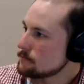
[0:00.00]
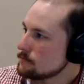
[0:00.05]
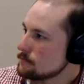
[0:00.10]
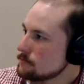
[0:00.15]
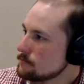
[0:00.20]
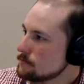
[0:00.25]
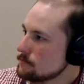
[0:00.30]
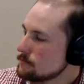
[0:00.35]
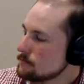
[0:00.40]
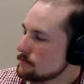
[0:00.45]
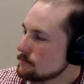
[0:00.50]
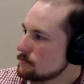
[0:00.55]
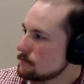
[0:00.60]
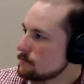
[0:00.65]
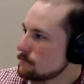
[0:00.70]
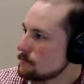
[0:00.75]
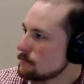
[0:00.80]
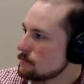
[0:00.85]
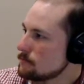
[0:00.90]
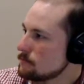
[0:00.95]

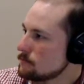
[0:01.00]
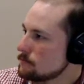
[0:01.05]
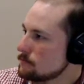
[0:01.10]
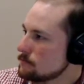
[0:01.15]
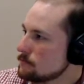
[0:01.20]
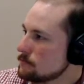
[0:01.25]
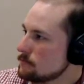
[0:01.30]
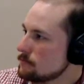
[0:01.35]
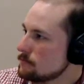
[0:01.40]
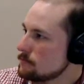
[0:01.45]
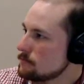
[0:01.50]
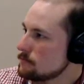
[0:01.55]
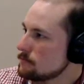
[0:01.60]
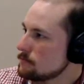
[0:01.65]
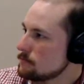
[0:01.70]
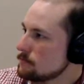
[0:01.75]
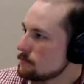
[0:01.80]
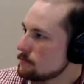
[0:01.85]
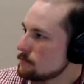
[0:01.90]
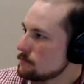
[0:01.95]

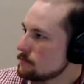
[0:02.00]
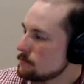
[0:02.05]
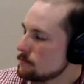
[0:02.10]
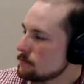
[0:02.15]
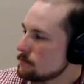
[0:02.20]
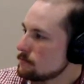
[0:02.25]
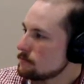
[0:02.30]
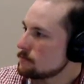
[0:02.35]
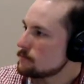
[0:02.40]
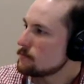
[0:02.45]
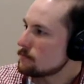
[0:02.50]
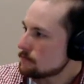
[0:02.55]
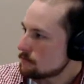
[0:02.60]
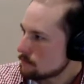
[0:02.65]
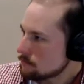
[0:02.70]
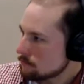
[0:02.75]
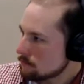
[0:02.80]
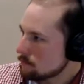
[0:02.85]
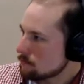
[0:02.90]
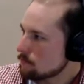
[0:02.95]

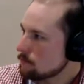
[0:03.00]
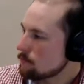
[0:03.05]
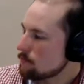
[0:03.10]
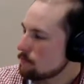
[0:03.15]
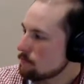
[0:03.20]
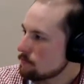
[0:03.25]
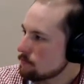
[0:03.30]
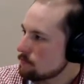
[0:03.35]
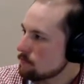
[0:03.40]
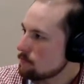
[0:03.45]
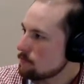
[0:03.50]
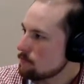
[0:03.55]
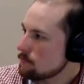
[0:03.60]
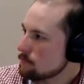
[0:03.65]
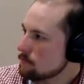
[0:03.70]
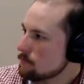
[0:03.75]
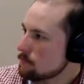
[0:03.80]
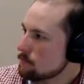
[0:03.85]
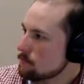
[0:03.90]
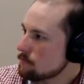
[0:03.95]

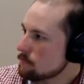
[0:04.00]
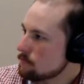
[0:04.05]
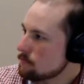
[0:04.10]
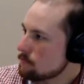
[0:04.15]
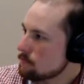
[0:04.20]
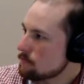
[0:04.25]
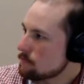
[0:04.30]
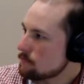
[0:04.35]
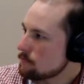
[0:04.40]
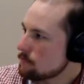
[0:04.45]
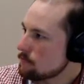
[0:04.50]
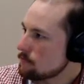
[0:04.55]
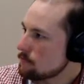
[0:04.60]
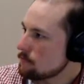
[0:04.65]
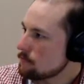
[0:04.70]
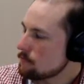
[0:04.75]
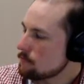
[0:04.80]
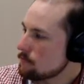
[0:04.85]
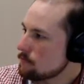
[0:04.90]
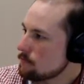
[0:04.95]

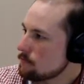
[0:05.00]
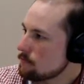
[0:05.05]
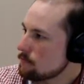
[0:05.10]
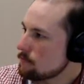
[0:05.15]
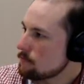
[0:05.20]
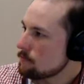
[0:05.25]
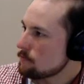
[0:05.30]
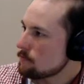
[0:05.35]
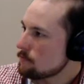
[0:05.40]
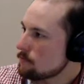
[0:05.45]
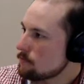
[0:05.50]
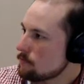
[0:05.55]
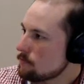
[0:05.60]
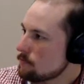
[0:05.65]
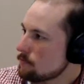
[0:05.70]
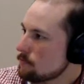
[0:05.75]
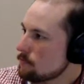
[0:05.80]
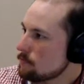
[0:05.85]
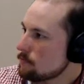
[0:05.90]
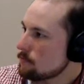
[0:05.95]

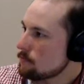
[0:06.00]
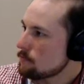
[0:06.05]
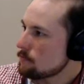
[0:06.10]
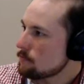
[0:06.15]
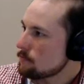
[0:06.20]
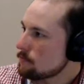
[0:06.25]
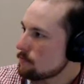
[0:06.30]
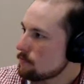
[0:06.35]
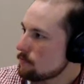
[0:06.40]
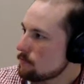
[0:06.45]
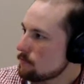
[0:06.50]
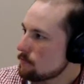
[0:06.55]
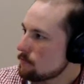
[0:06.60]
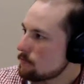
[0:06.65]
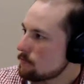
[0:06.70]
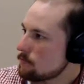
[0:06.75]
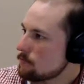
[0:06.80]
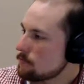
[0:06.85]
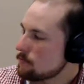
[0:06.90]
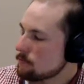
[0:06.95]

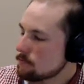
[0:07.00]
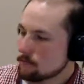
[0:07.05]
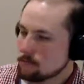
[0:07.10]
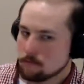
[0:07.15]
[no speech]